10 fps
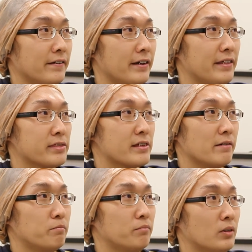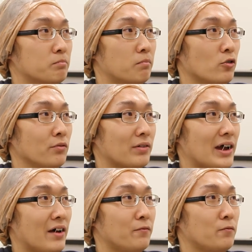It's a bone
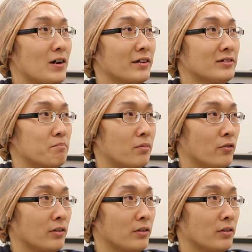graft where the bone